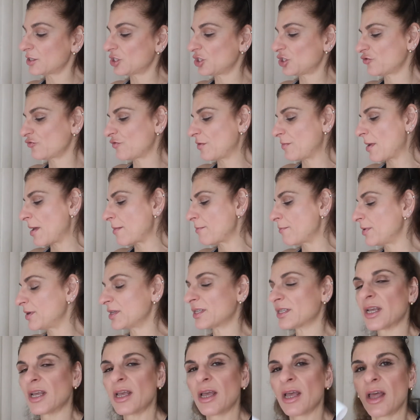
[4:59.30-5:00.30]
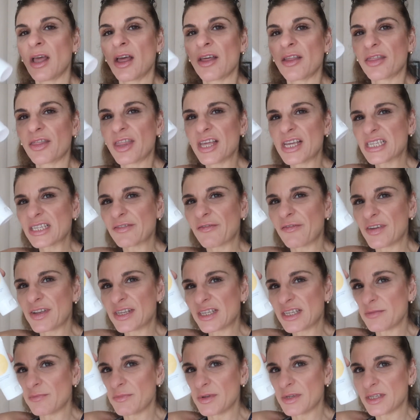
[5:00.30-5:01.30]
just remembered, this
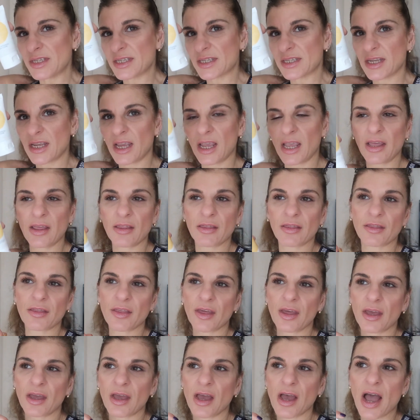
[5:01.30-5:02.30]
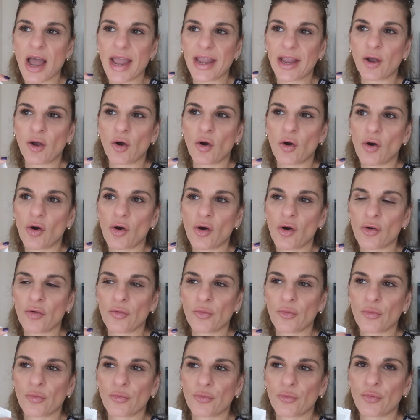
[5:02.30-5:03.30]
vitamin C that I got
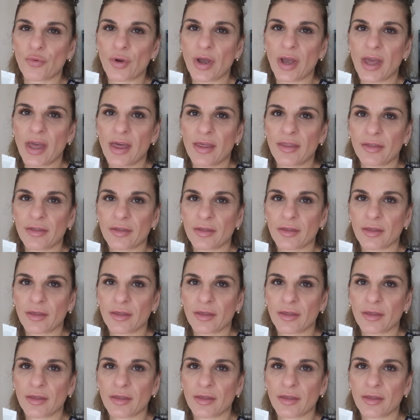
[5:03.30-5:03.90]
with